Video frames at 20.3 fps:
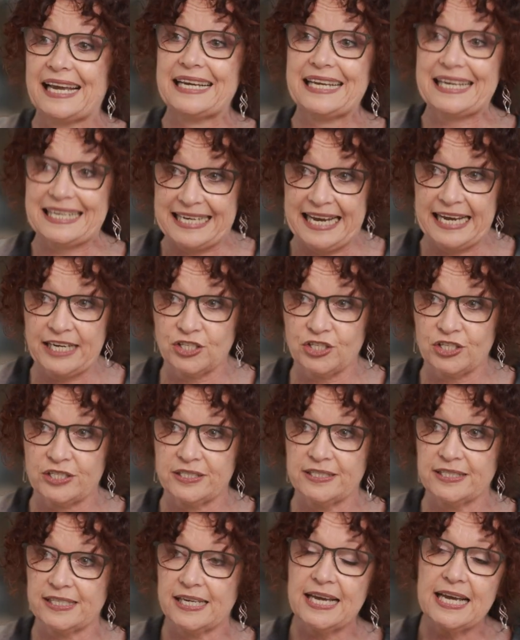and
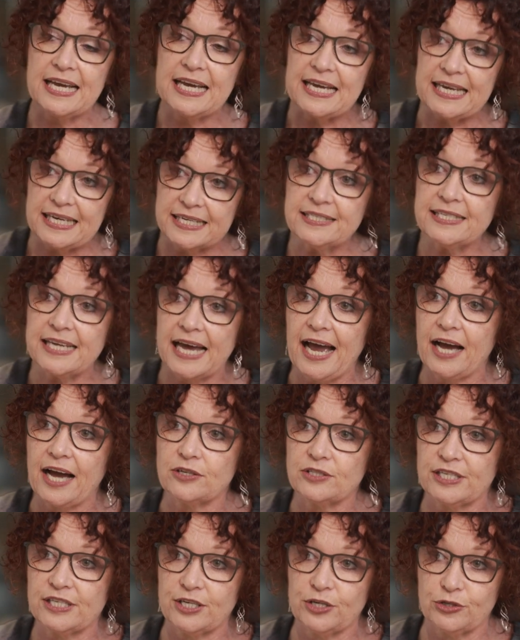connections into
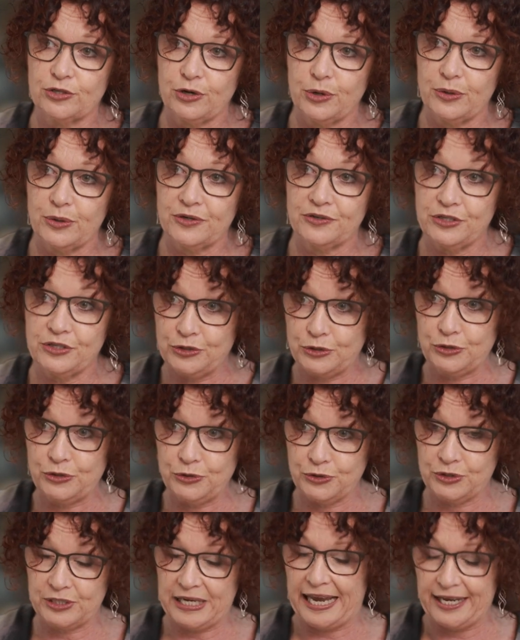Aotearoa
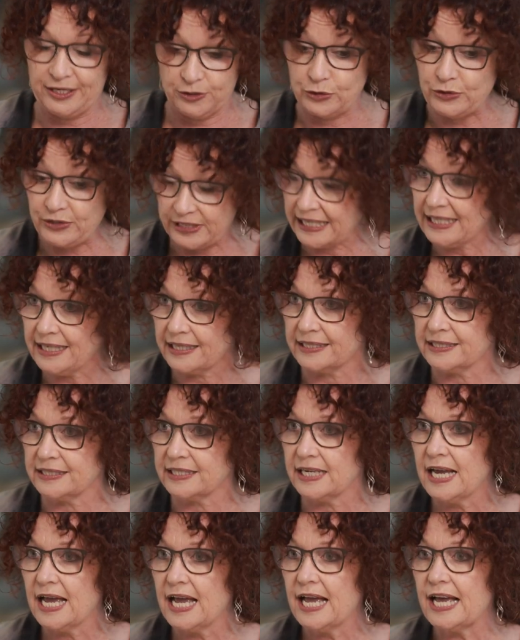and New
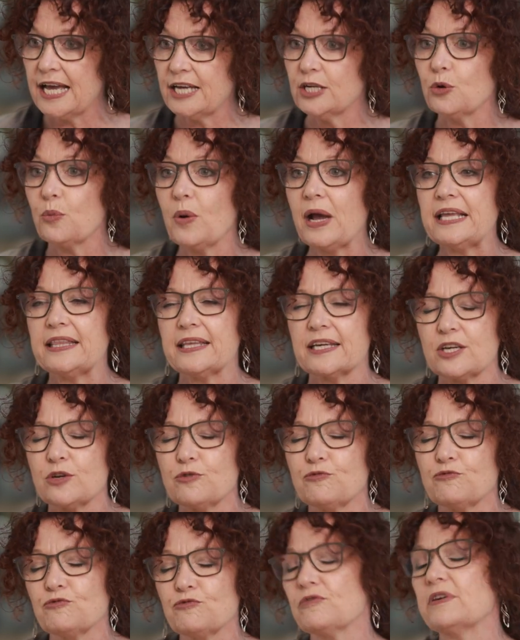Zealand in a way that
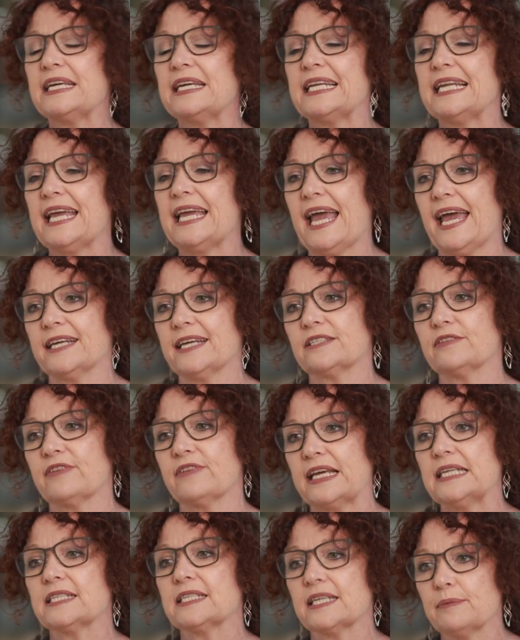can really
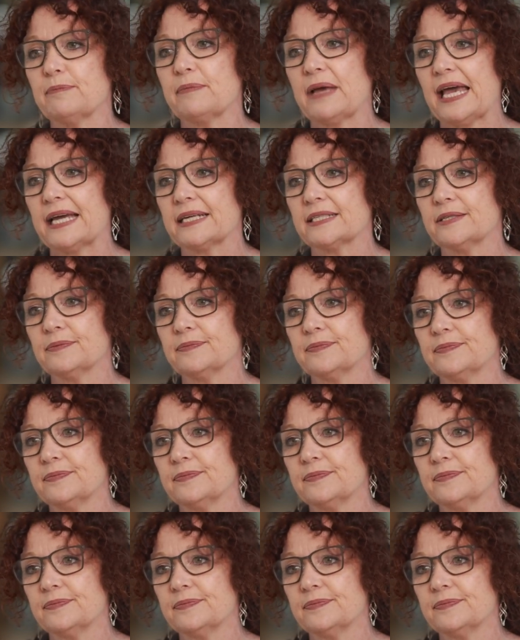activate impact.